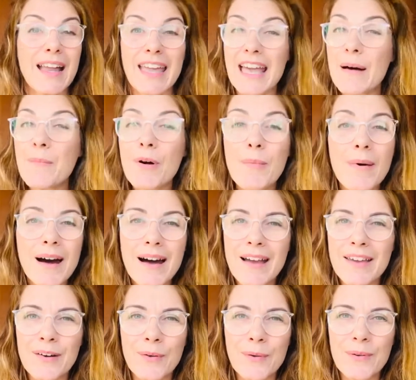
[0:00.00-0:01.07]

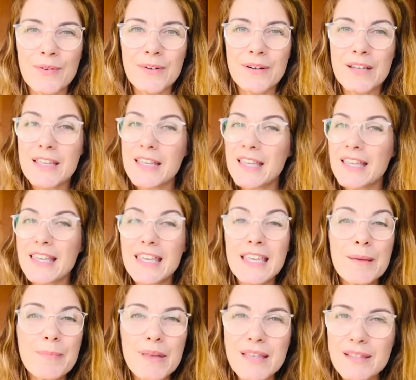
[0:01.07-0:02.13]
chamomile,
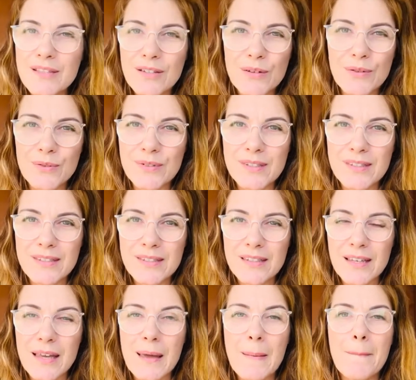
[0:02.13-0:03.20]
hibiscus,
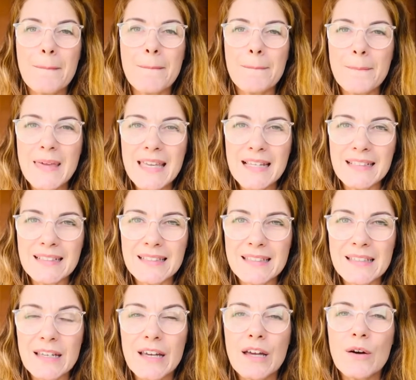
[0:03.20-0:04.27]

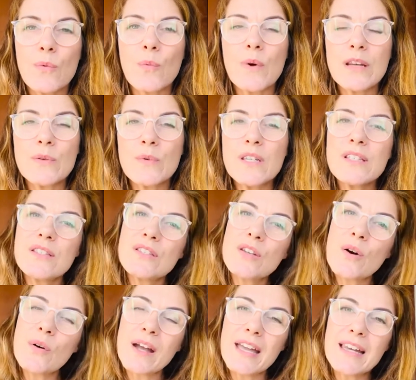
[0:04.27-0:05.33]
mint, when we
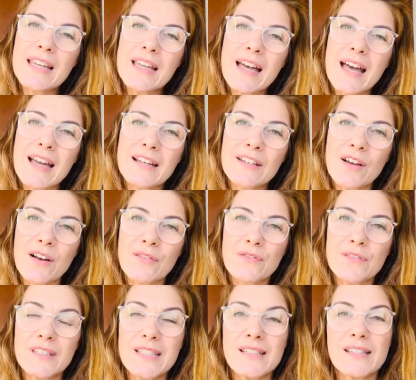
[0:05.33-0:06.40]
soak any kind
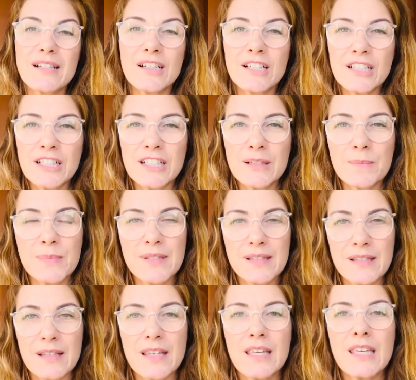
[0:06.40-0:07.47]
of these
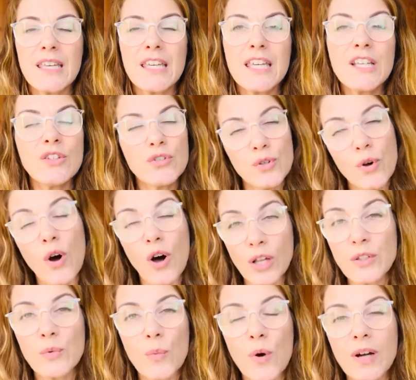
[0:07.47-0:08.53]
herbs into
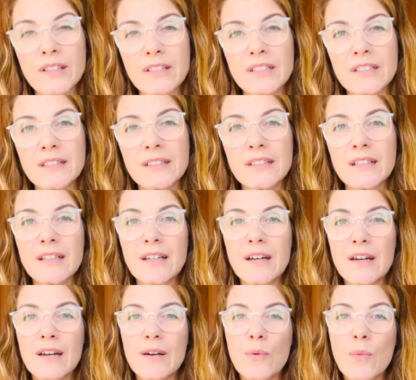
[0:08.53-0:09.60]
hot water,
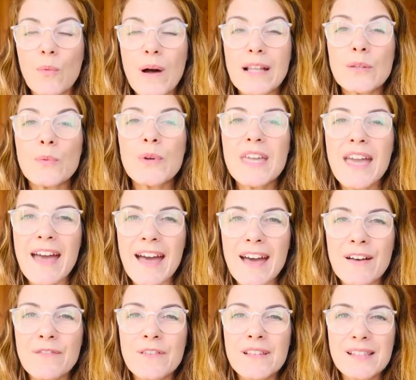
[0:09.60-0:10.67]
what we
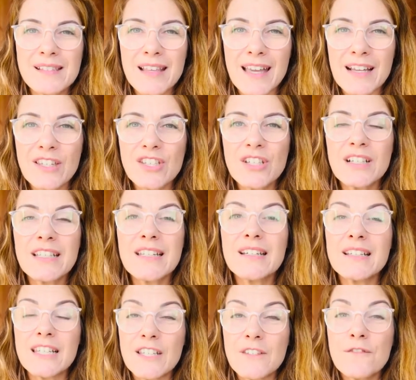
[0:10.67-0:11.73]
have is actually
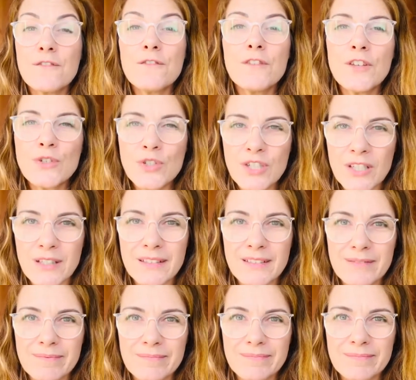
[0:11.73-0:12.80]
an infusion,